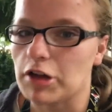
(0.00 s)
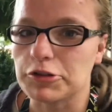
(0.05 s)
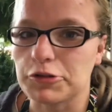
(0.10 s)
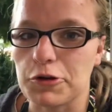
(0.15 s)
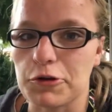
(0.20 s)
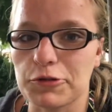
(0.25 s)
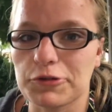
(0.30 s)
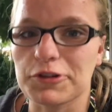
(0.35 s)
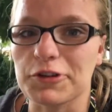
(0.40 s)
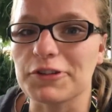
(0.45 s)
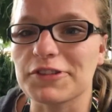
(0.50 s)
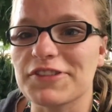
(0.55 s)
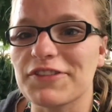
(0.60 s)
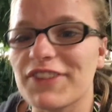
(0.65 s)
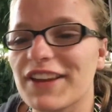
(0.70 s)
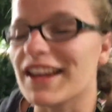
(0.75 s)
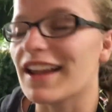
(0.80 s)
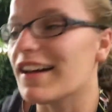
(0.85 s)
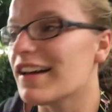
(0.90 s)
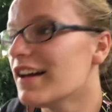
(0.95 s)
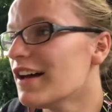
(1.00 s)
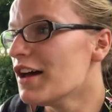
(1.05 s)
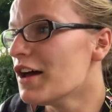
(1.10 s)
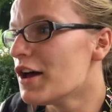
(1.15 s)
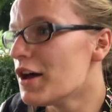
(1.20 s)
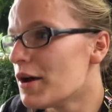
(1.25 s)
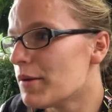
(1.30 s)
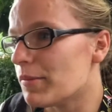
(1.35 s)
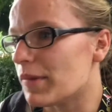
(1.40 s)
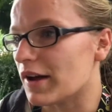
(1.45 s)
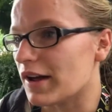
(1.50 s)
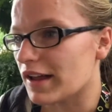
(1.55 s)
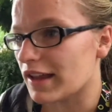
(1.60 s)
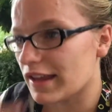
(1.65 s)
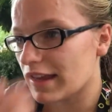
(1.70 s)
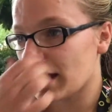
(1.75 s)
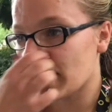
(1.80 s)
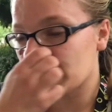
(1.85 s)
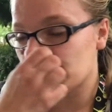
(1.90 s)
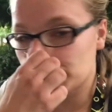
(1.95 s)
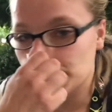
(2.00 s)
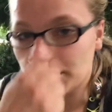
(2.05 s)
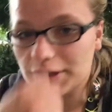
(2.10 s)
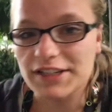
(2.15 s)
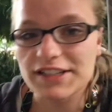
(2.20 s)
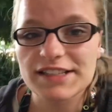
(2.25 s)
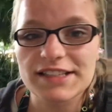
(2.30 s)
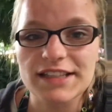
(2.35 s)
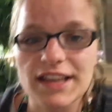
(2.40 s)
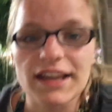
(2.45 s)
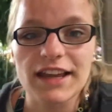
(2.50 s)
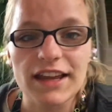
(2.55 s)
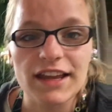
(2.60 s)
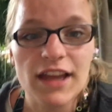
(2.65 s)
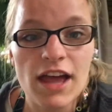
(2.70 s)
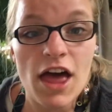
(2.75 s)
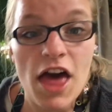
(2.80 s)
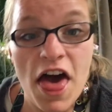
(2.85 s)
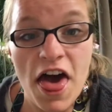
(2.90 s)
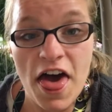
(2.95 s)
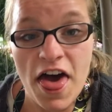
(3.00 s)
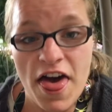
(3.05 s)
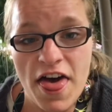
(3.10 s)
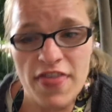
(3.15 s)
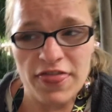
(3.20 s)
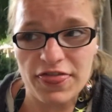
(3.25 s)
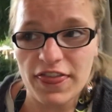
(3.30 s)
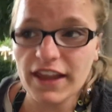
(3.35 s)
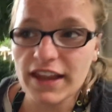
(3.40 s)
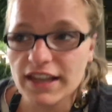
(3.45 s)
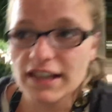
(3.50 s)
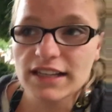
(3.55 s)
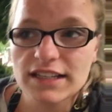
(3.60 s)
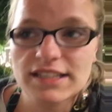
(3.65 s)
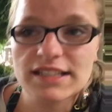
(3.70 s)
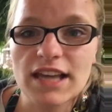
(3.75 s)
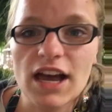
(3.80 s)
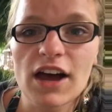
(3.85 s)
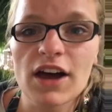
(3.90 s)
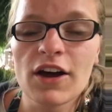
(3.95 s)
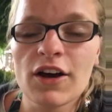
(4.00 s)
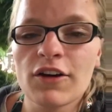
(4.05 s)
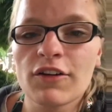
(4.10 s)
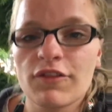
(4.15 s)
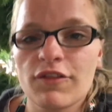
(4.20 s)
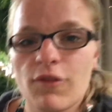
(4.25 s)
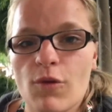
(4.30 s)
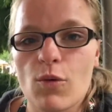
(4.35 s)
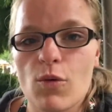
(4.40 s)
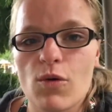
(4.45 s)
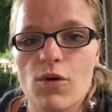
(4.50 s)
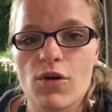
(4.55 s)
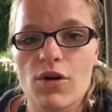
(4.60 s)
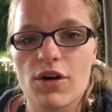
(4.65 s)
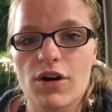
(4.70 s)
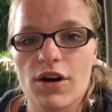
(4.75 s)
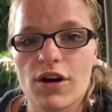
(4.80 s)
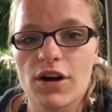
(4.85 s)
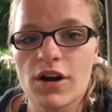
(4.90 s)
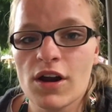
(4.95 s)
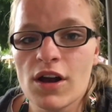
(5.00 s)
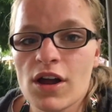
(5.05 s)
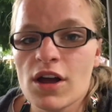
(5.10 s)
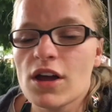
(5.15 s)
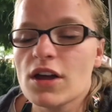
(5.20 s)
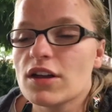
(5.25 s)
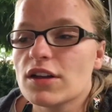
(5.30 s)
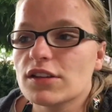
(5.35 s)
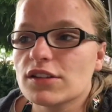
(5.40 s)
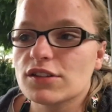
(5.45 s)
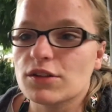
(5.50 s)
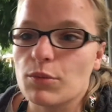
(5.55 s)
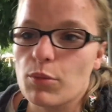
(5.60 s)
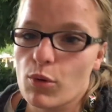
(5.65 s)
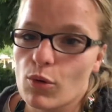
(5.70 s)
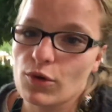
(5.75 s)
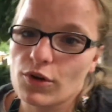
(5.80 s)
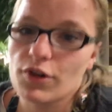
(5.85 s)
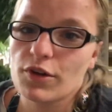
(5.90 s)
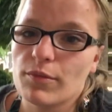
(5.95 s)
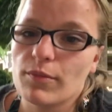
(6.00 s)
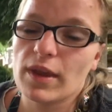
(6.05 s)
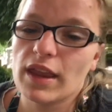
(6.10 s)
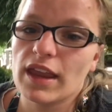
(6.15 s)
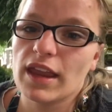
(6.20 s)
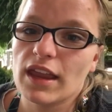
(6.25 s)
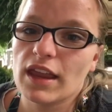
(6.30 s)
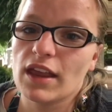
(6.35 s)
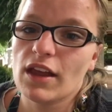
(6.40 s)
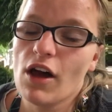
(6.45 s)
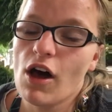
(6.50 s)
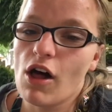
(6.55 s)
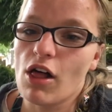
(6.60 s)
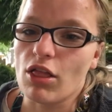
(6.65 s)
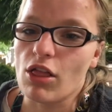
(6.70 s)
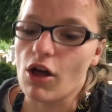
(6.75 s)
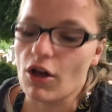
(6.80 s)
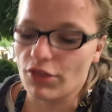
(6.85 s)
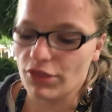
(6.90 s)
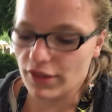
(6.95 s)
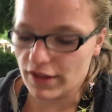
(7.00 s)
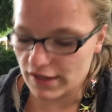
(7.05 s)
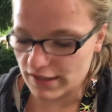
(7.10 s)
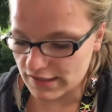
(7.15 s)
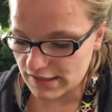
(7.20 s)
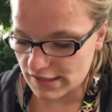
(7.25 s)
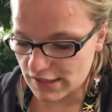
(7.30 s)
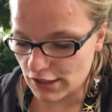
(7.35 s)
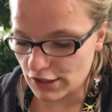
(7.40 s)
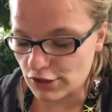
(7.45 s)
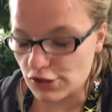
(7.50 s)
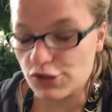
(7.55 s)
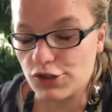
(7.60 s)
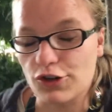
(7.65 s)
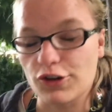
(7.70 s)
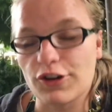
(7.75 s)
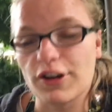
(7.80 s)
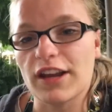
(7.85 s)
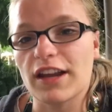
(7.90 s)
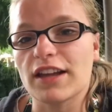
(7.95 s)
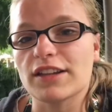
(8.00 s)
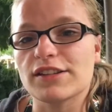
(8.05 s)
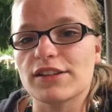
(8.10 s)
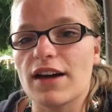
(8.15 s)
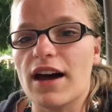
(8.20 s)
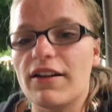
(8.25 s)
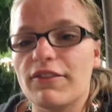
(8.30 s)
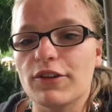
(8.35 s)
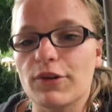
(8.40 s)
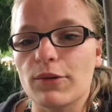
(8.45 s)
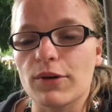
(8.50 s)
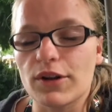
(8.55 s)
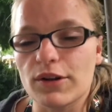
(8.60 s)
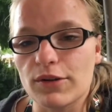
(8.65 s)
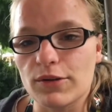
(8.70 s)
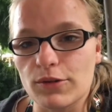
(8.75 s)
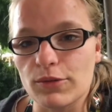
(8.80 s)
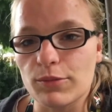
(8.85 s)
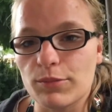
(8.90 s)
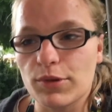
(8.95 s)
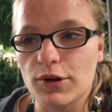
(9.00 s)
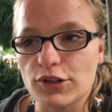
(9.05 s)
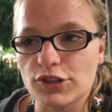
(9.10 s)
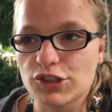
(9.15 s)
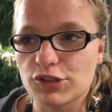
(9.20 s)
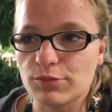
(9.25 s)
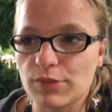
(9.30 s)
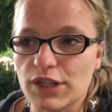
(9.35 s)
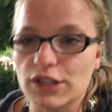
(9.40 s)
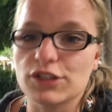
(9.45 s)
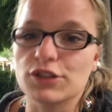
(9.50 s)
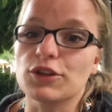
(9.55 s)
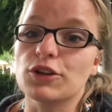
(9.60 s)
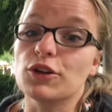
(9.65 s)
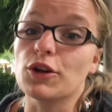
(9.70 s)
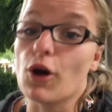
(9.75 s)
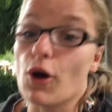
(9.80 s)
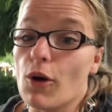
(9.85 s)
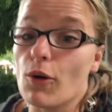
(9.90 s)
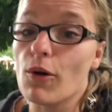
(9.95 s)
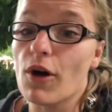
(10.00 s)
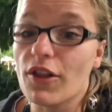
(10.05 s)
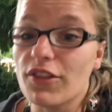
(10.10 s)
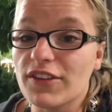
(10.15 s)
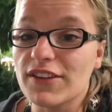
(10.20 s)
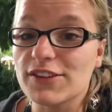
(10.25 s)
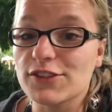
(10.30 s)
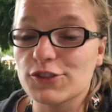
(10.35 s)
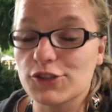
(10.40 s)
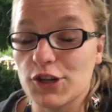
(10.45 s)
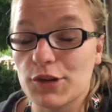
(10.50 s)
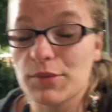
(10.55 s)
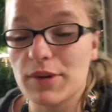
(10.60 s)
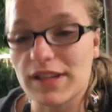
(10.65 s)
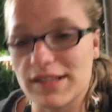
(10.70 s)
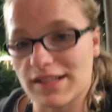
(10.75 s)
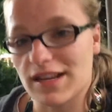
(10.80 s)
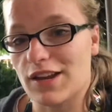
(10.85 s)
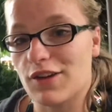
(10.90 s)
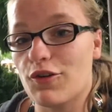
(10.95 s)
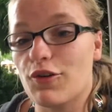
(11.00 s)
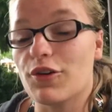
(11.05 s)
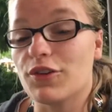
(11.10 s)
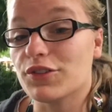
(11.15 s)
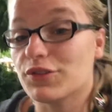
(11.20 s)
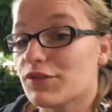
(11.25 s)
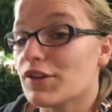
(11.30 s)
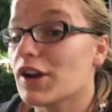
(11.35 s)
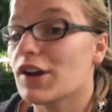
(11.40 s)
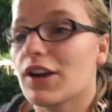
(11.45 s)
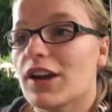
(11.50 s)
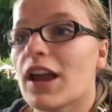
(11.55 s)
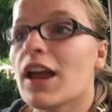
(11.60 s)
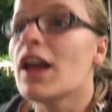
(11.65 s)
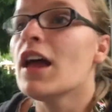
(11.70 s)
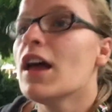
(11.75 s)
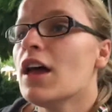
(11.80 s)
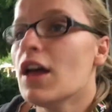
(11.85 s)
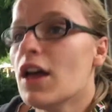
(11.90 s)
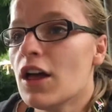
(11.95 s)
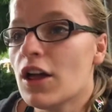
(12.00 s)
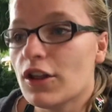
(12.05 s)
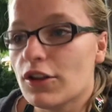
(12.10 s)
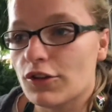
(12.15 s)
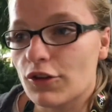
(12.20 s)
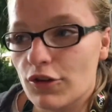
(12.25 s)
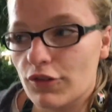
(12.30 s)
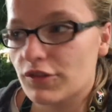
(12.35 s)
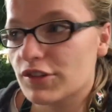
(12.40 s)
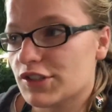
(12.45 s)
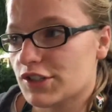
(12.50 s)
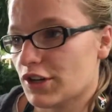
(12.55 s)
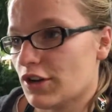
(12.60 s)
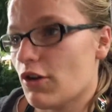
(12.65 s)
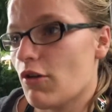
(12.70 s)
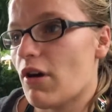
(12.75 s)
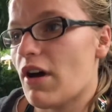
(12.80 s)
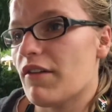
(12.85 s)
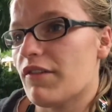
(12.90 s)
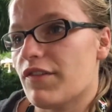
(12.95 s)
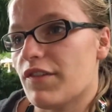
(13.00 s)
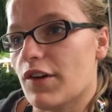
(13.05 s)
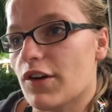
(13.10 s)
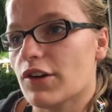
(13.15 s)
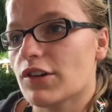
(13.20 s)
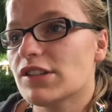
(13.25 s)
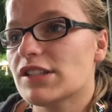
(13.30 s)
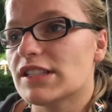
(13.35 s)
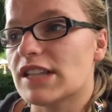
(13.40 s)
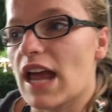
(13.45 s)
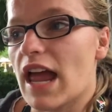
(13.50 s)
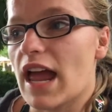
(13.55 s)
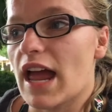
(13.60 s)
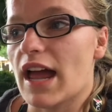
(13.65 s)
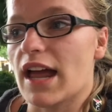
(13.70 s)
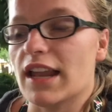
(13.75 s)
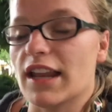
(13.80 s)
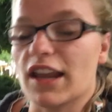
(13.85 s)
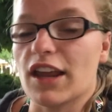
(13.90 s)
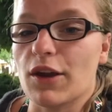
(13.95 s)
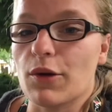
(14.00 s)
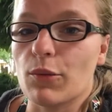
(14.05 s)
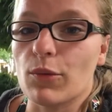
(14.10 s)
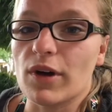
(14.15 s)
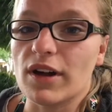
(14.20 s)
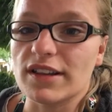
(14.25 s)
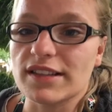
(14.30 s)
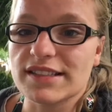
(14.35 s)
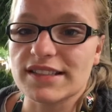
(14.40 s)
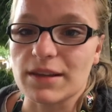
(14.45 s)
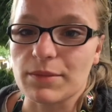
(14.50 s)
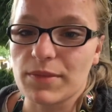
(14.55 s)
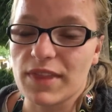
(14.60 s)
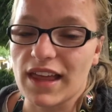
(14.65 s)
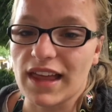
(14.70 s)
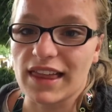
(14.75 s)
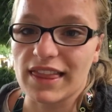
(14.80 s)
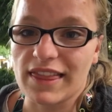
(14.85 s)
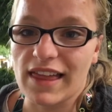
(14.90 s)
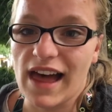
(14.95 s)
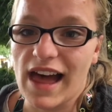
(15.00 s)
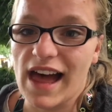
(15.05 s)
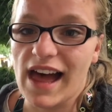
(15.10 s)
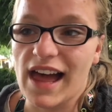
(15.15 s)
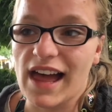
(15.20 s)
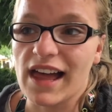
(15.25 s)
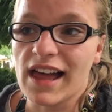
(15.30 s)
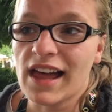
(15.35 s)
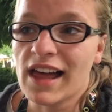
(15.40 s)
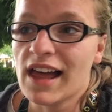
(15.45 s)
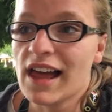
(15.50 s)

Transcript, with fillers: I chose Costa Vida. But yeah, I just wanted to say thanks for supporting me along this journey and to everyone who pushed me to go on this trip because I know I was very nervous to go at first and it was something that